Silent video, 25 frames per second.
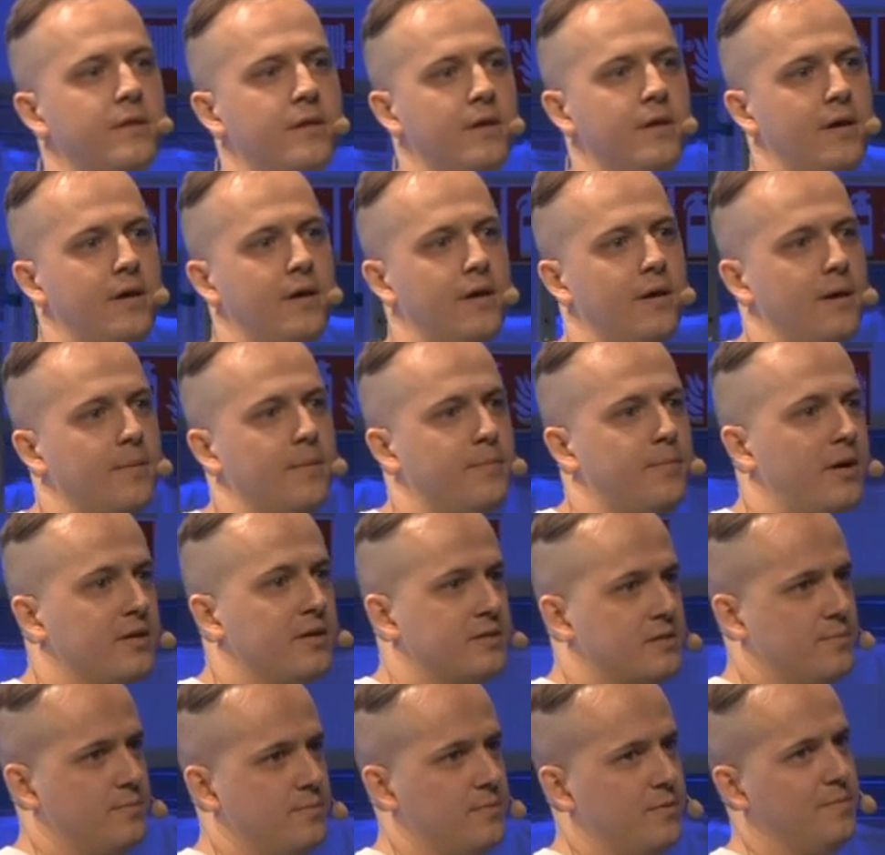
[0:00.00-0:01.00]
the
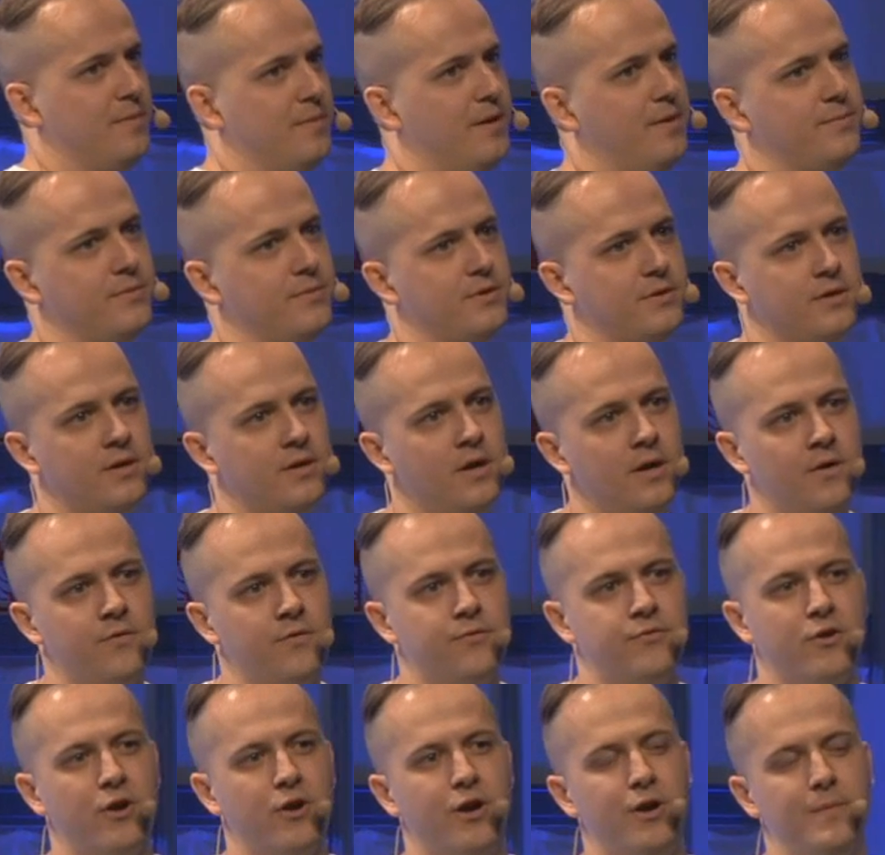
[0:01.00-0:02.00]
possible member
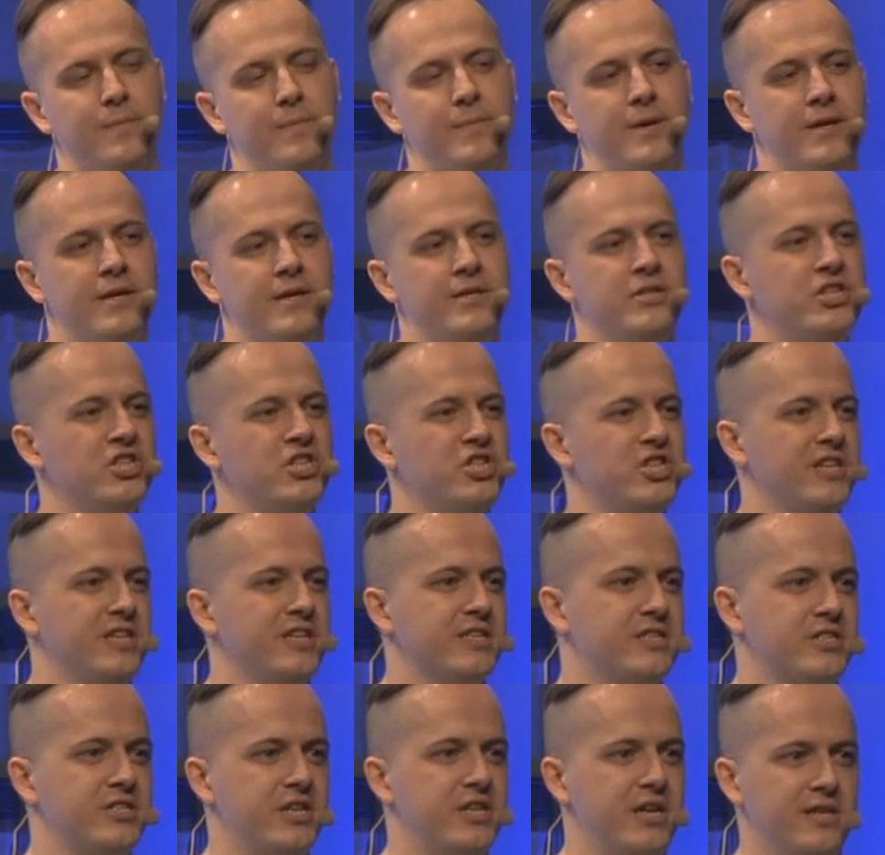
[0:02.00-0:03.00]
from initial
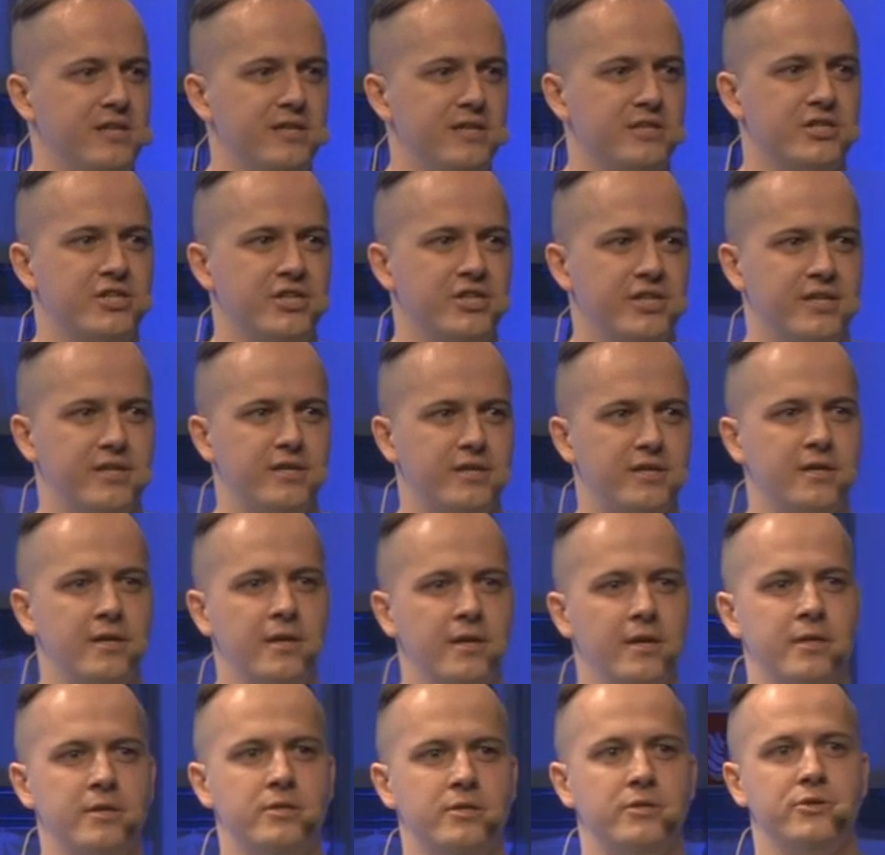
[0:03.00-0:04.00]
external trigger
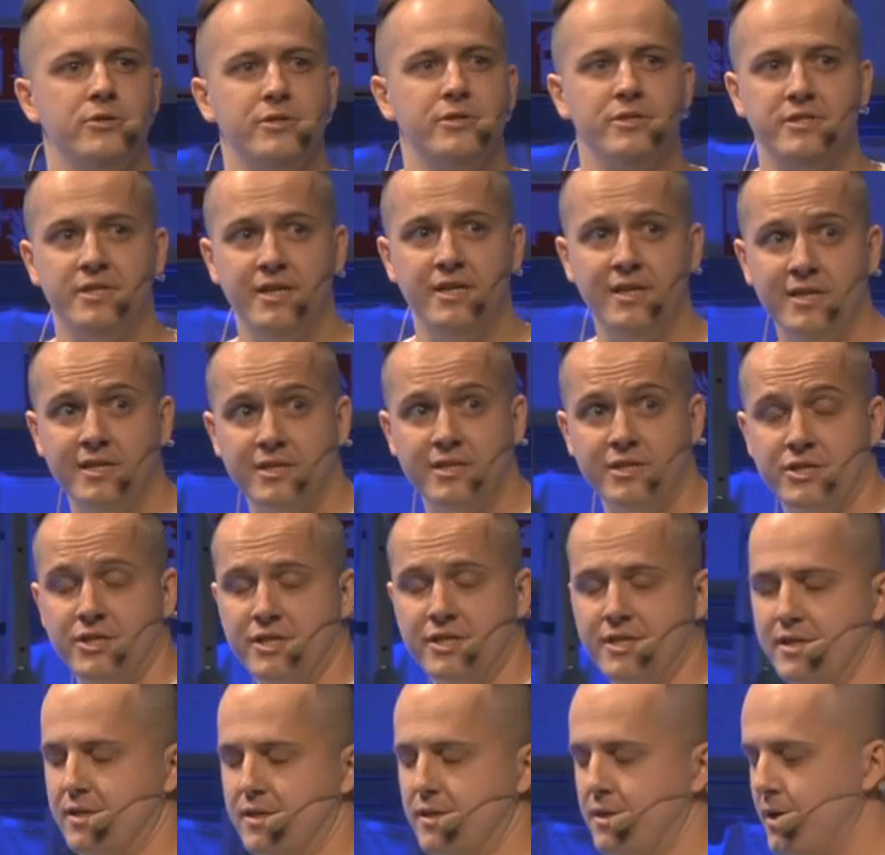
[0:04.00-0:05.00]
to internal
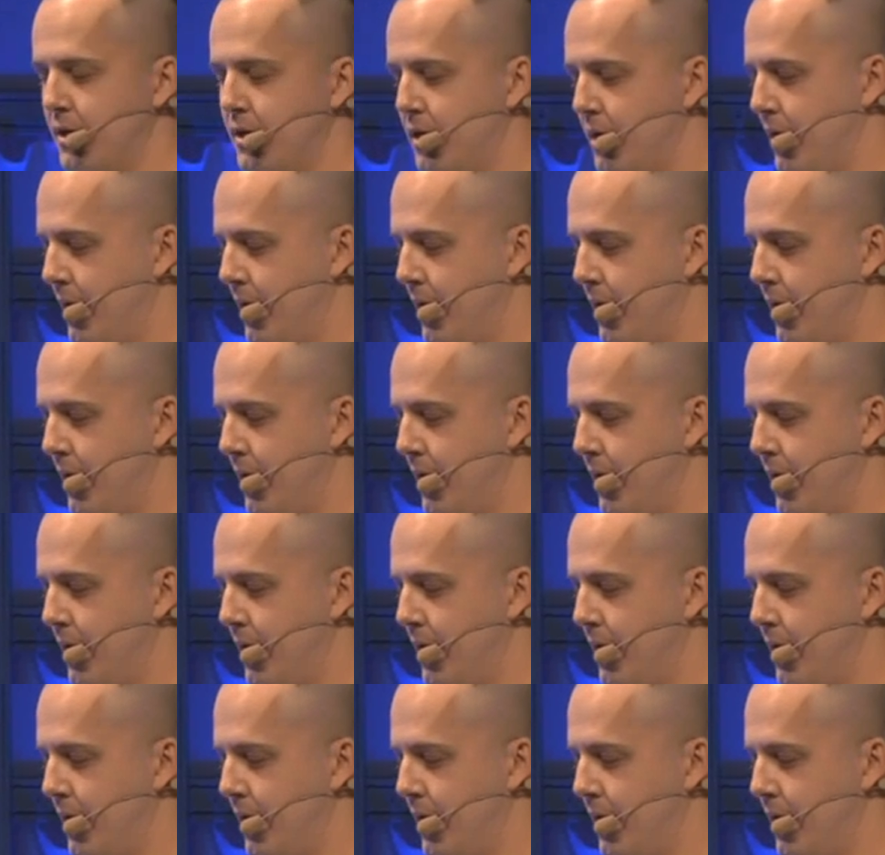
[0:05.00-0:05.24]
trigger,